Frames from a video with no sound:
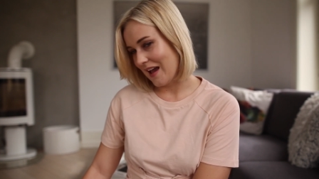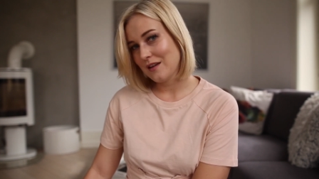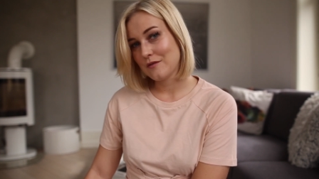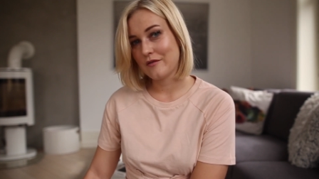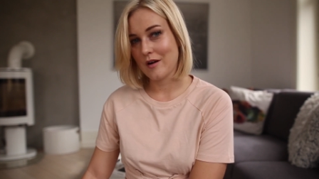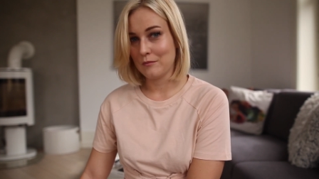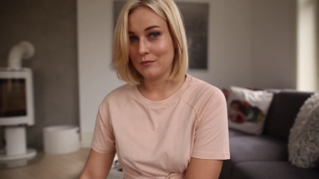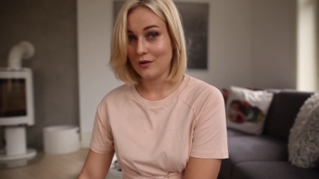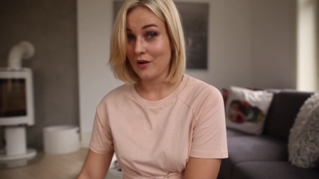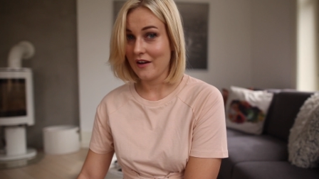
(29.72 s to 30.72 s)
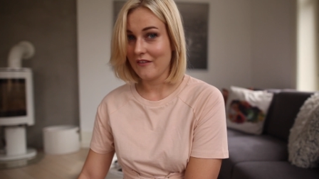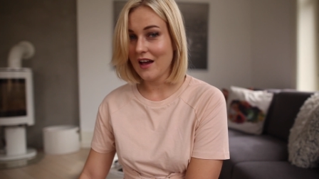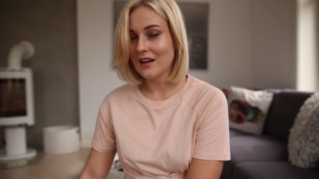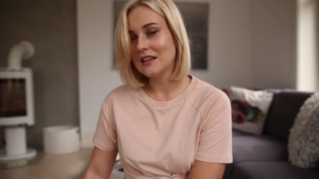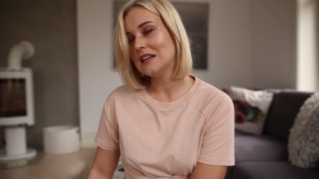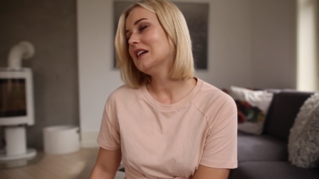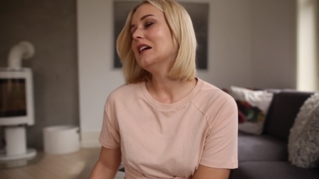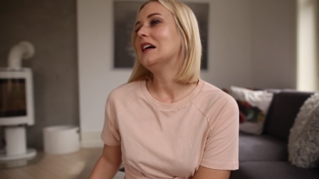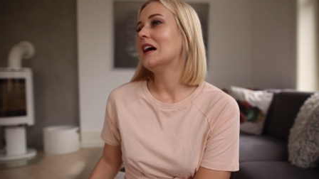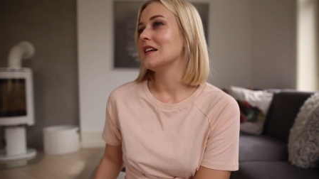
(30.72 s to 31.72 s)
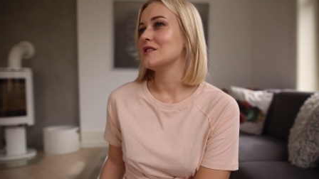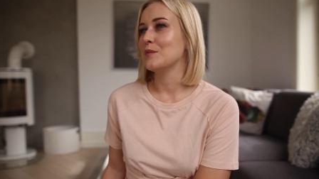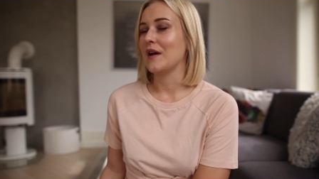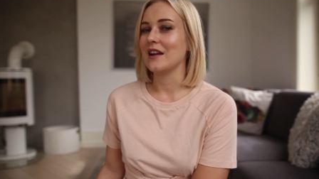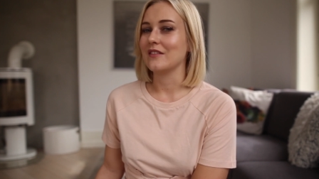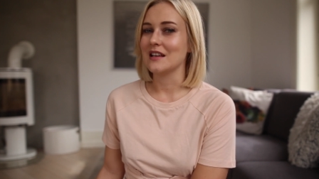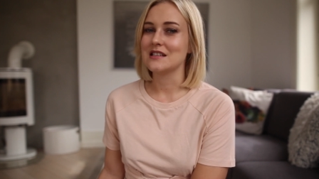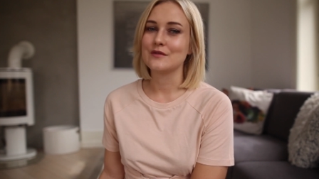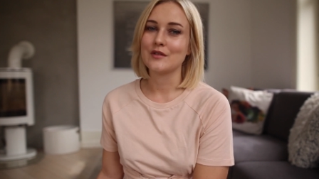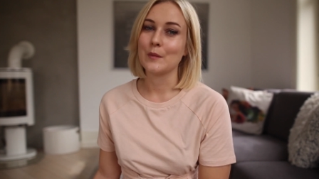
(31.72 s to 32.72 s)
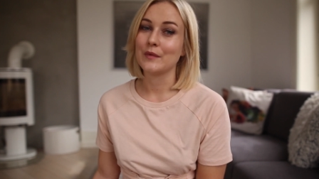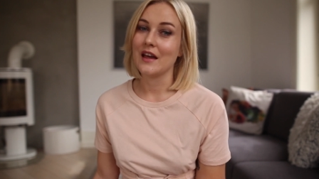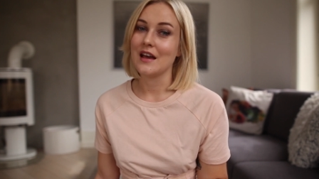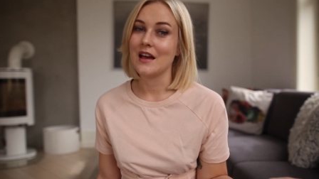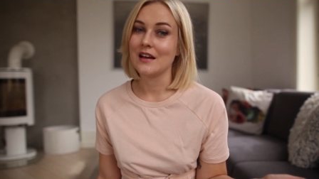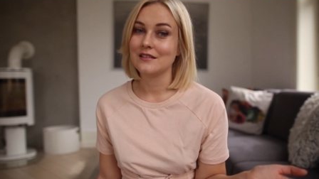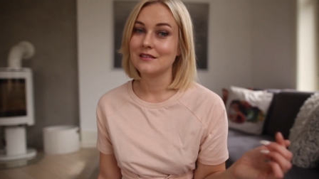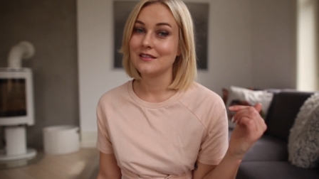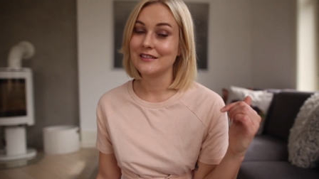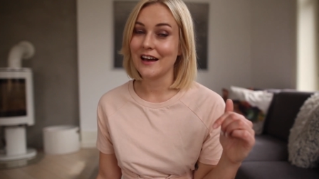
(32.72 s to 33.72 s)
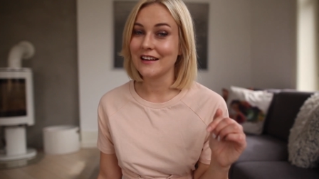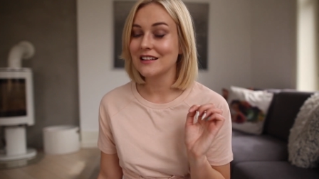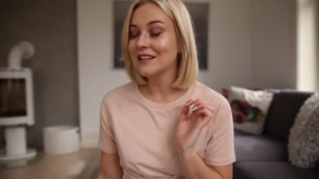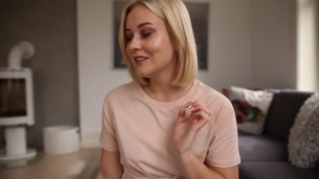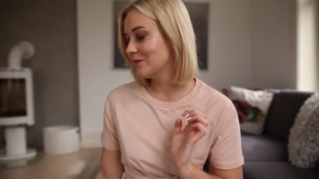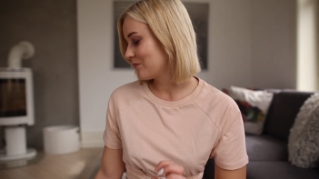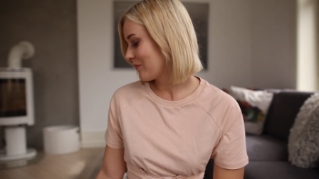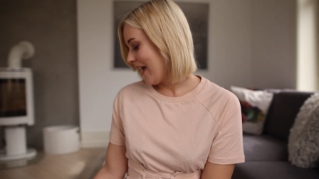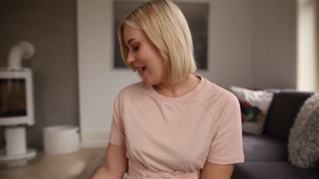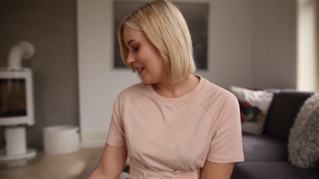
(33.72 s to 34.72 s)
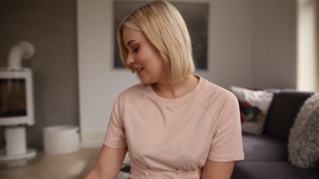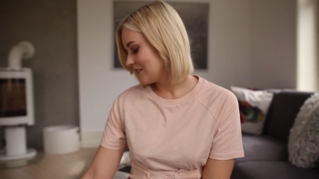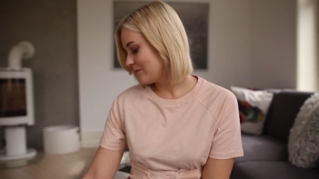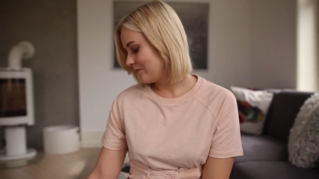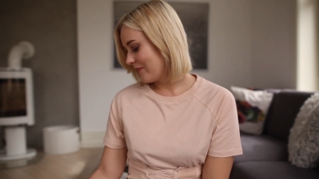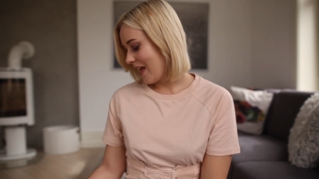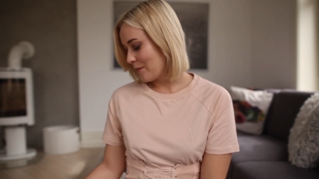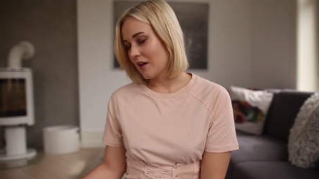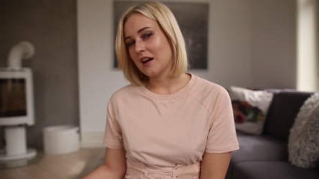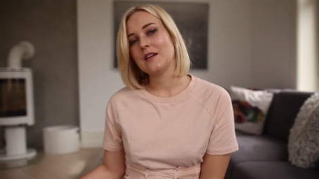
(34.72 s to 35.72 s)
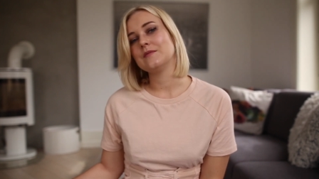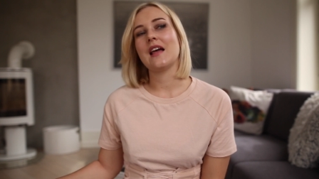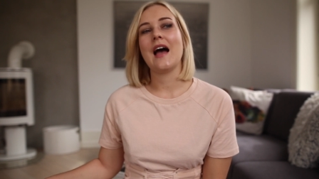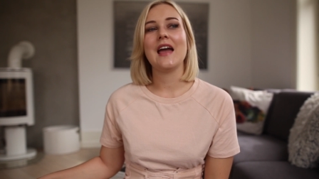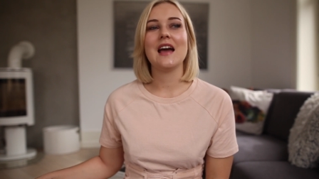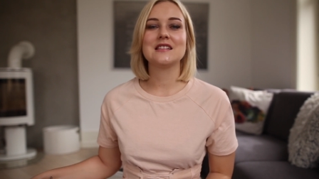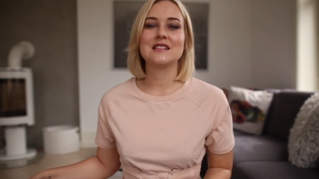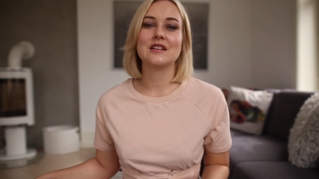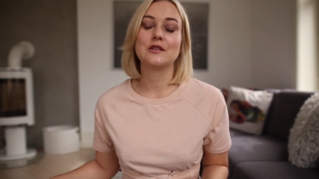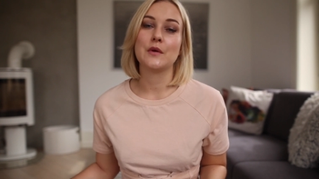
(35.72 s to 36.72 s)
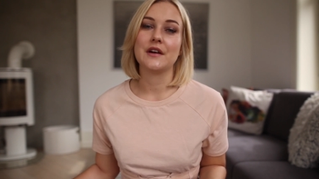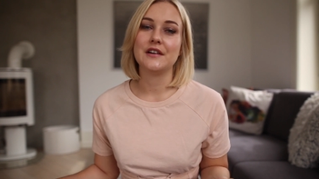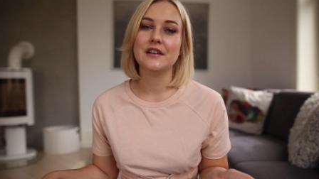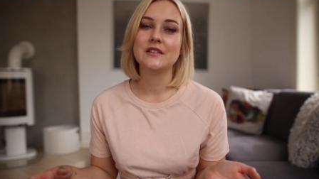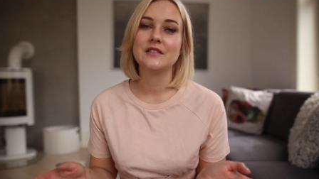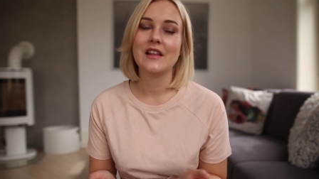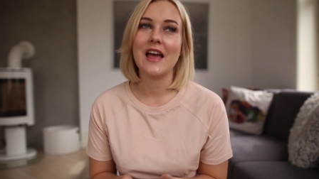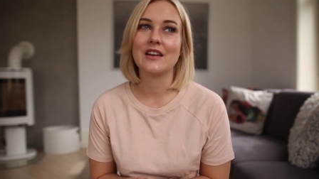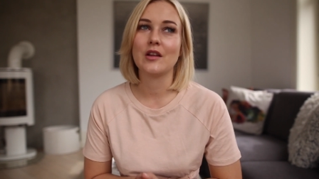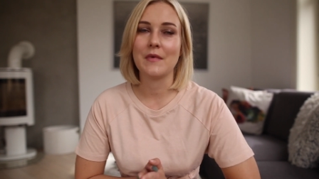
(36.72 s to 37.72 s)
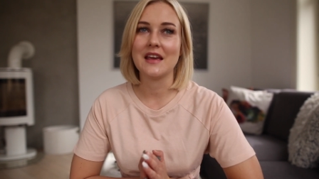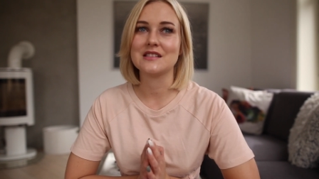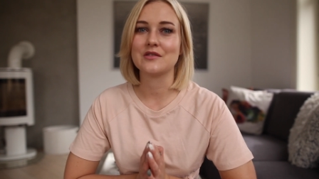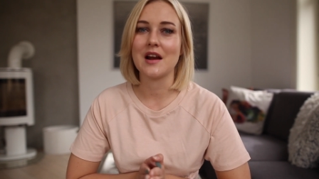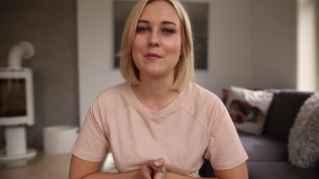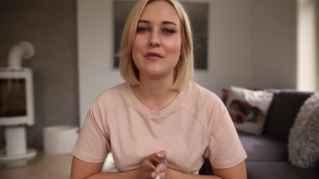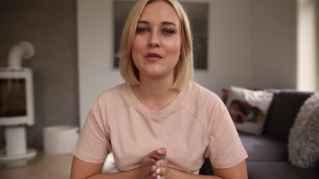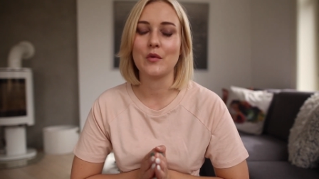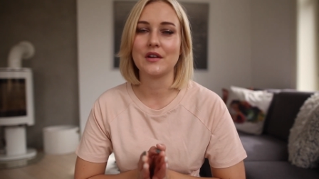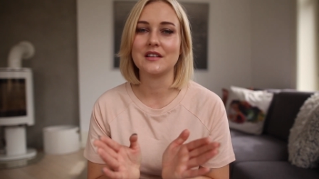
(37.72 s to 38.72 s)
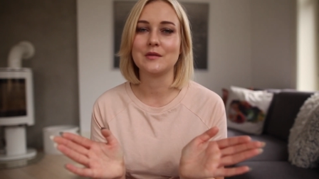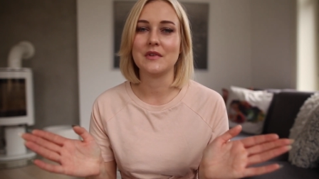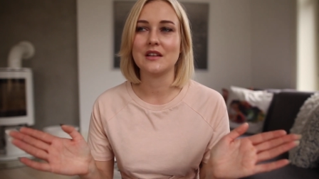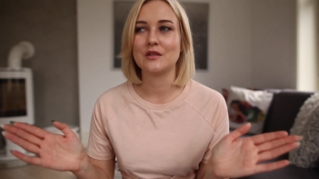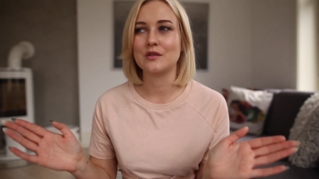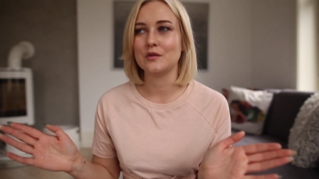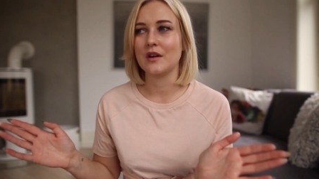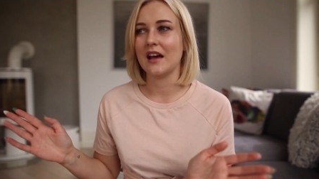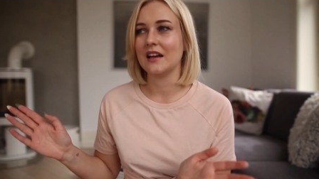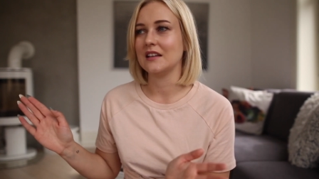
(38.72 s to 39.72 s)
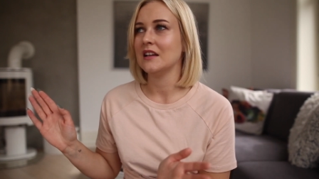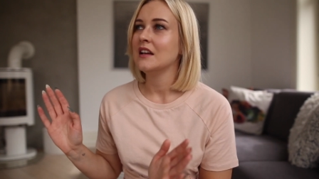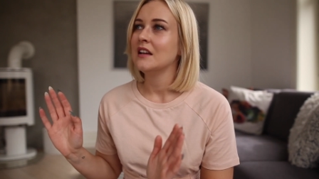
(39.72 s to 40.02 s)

bag from Loewe, as you might have guessed from the title. And I'm gonna, I asked on Twitter and on my Instagram if you wanted me to do an